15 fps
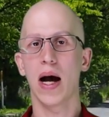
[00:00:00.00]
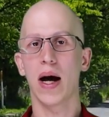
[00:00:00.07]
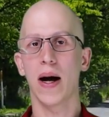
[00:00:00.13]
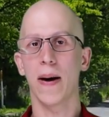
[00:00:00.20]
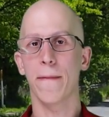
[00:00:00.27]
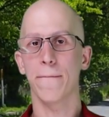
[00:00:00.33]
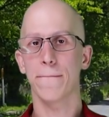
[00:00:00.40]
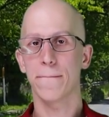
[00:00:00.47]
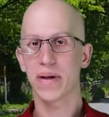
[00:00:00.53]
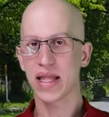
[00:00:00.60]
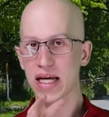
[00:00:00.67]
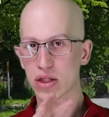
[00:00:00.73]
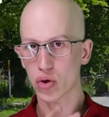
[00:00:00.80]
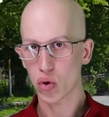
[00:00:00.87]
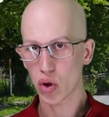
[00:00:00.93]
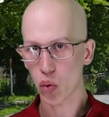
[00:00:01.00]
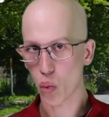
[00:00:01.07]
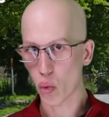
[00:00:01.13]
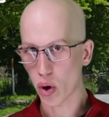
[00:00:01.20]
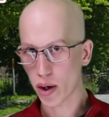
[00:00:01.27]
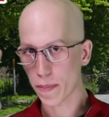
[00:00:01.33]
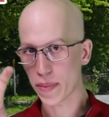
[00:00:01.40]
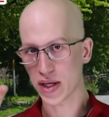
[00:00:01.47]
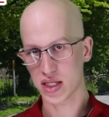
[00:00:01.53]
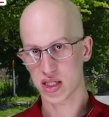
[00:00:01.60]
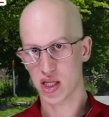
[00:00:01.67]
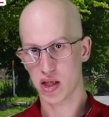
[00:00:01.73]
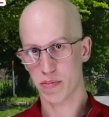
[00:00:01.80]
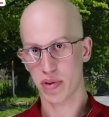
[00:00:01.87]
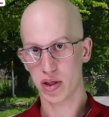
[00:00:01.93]
But that's only one
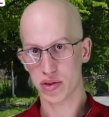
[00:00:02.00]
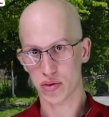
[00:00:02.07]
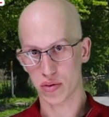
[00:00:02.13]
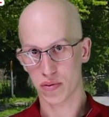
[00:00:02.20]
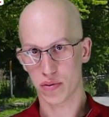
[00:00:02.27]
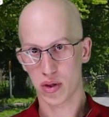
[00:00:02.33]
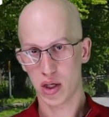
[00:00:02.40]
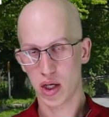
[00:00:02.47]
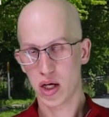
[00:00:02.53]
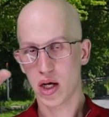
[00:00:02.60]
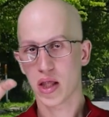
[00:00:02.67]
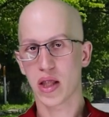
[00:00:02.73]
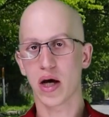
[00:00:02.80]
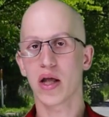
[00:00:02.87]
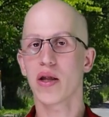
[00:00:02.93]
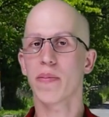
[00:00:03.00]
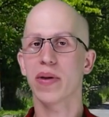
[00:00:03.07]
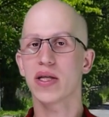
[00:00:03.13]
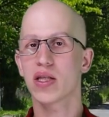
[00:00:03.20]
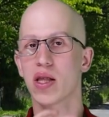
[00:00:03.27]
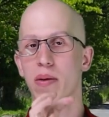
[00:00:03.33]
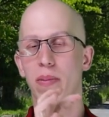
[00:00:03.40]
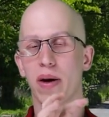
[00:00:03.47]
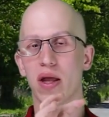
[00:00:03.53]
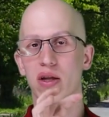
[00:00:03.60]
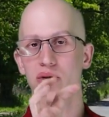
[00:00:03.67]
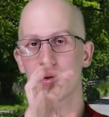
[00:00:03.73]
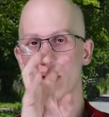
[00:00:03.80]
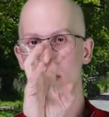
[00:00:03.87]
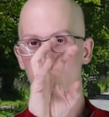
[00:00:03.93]
piece of the puzzle. The other piece of
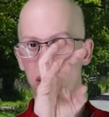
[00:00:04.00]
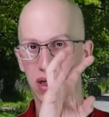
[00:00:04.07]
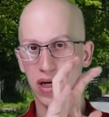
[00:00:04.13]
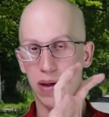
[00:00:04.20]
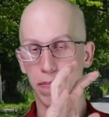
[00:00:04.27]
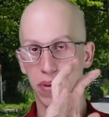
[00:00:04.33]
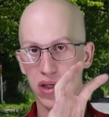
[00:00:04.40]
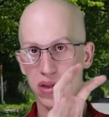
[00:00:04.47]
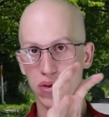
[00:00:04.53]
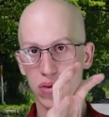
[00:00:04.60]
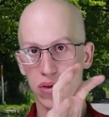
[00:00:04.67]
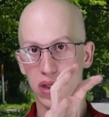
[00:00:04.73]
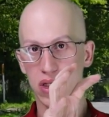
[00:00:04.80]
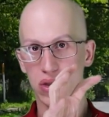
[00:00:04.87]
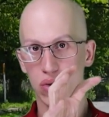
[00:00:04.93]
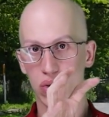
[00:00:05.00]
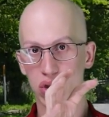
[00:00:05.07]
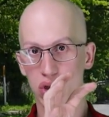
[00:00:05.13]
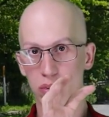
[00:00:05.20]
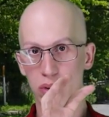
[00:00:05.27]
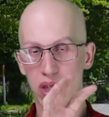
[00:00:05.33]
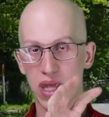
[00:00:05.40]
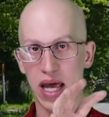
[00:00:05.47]
the puzzle is going to